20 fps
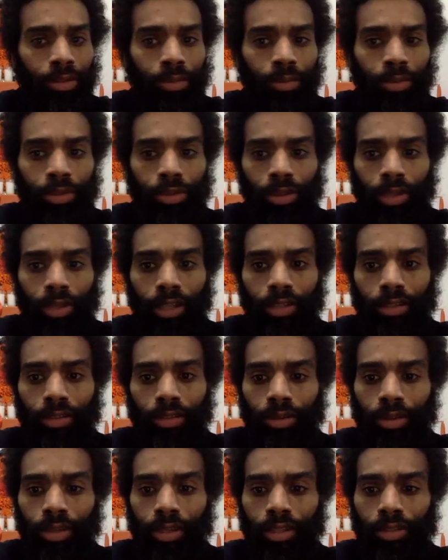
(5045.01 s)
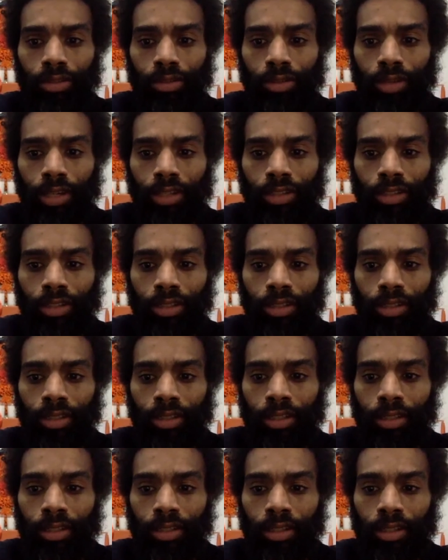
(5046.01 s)
Would you like to do the introduction
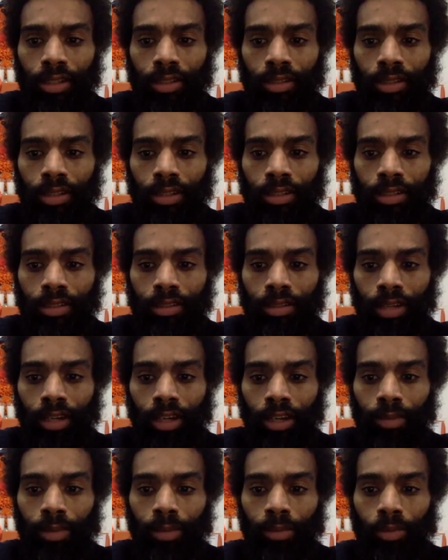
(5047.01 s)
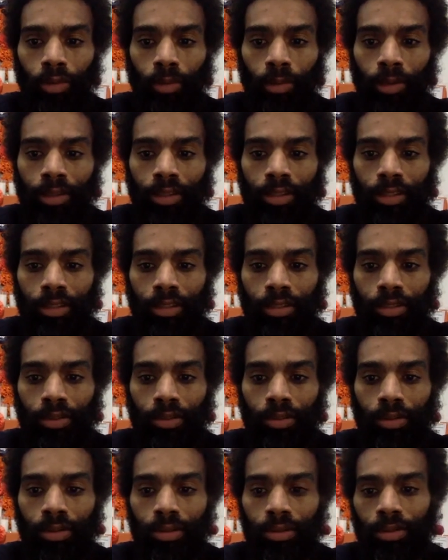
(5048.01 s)
and talk a bit more about DC
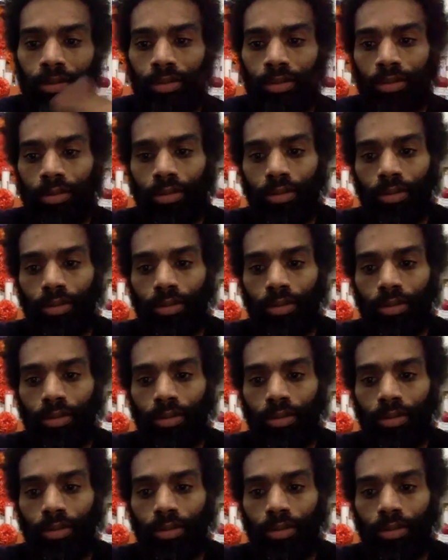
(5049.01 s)
Scores?